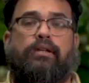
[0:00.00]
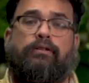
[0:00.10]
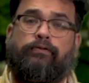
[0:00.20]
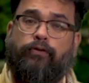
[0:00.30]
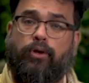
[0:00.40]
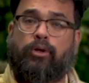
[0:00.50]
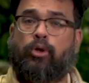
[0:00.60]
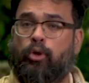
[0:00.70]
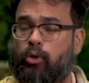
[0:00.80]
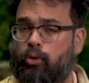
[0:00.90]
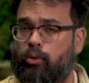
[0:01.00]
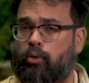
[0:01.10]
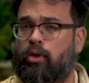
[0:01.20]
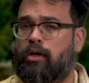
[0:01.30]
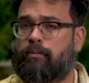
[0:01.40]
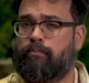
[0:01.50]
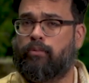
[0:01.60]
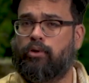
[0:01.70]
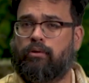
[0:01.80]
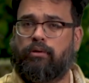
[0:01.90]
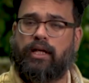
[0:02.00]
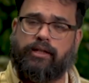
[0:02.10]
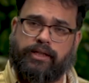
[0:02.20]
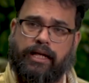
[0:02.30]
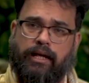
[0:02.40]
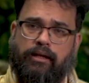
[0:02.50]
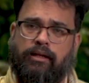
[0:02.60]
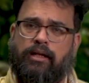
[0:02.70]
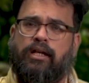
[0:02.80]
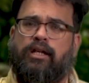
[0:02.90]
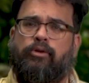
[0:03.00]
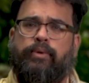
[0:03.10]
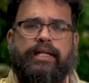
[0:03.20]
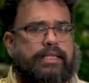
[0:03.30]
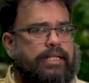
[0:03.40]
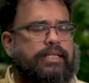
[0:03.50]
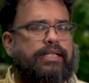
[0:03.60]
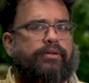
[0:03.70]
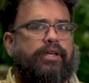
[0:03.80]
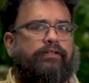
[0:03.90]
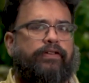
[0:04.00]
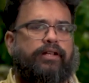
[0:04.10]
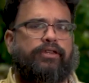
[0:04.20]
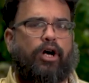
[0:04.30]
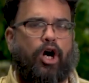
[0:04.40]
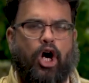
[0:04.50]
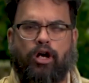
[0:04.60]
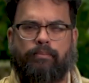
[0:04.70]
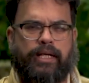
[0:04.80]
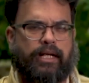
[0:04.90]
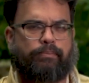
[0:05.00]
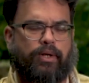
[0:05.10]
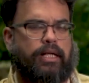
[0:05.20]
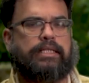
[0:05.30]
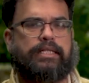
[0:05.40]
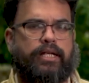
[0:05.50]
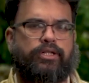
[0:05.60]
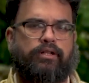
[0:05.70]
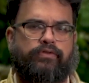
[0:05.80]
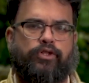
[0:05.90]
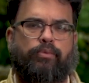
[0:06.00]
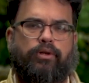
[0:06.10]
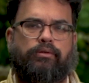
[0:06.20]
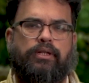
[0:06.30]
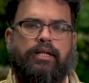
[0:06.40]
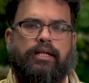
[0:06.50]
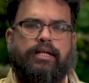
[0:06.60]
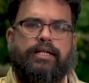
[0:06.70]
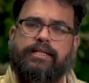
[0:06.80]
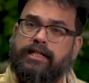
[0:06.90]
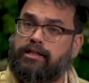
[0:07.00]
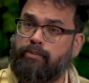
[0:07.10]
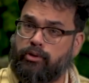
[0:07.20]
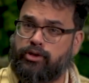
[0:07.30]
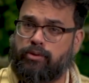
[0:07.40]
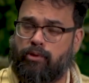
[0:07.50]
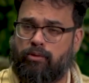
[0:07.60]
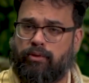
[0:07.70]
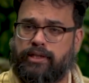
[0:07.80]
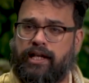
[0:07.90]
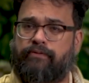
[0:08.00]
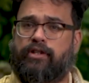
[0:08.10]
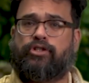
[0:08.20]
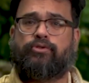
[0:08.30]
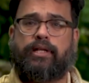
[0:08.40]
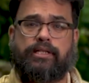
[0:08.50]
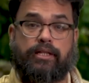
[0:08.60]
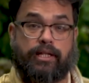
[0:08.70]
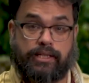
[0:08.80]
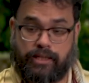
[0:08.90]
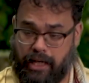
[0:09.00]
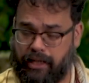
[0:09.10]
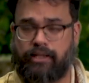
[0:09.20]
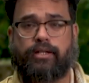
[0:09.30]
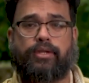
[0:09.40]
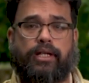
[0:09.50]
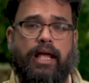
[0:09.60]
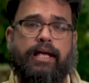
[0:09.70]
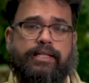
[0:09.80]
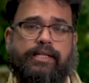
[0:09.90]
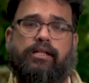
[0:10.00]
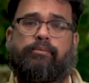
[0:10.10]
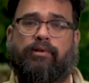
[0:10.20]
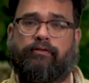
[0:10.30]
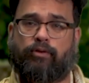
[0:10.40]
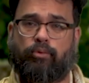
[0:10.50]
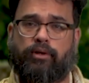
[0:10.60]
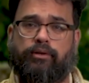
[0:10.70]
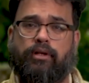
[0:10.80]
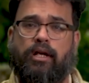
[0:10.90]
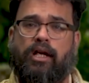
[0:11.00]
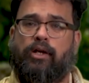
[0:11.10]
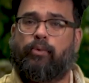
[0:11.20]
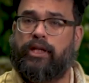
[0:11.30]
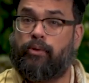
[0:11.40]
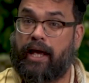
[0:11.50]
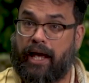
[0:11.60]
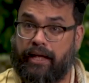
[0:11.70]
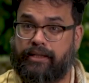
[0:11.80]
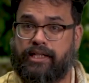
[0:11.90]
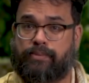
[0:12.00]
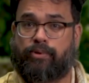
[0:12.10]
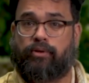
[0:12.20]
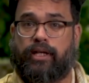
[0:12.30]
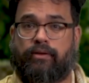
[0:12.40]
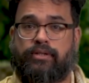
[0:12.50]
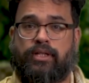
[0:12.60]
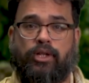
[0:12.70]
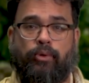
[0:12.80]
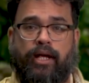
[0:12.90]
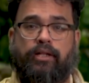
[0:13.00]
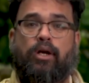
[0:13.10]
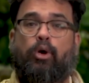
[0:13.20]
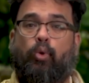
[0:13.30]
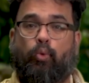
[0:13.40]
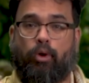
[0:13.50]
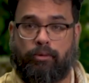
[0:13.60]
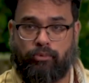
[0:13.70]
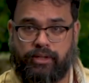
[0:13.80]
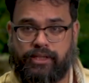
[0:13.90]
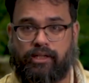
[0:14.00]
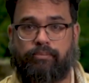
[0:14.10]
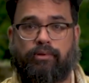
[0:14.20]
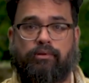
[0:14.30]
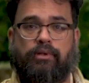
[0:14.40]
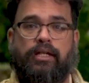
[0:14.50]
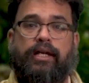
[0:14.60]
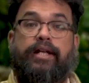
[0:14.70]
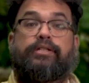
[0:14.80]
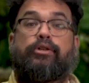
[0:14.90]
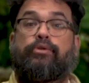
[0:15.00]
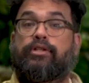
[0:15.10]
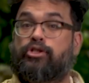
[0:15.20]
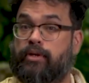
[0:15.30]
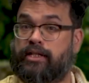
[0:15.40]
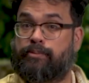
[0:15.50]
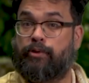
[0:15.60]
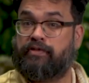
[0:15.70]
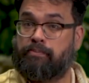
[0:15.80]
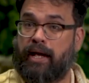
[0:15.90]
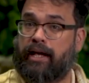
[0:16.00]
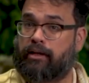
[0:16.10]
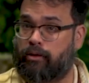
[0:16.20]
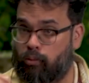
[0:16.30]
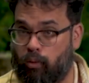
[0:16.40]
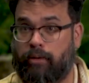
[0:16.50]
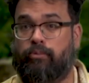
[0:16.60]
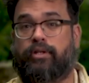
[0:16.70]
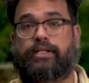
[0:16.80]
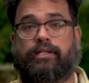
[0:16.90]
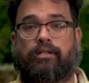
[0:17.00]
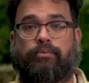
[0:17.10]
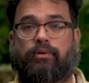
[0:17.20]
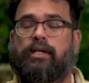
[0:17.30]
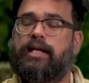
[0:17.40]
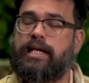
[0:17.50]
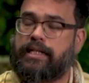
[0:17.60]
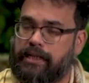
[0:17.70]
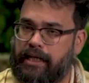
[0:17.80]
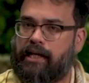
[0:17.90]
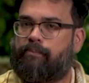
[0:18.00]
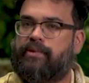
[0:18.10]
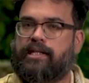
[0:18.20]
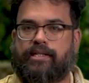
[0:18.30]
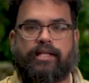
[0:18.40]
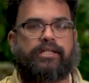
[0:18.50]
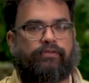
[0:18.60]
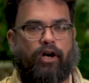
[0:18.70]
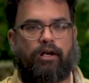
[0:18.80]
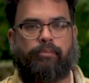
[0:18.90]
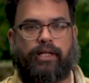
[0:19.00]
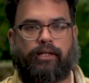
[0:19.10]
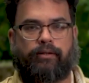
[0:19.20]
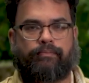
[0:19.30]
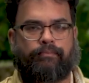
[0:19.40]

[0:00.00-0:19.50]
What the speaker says: For hu, mu, and ña, we discussed how they affect the harmony and pronunciation of CHamoru. Since most CHamoru words have their stress in the second to the last syllable of a word, when you add these pronouns, you add one more syllable, and so the stress moves back one more syllable to keep the sense of harmony.